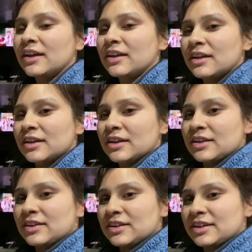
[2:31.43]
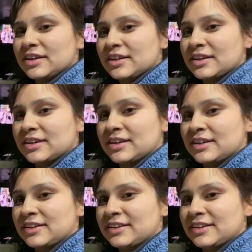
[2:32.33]

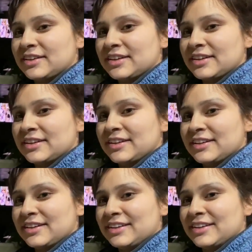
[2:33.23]
(silent)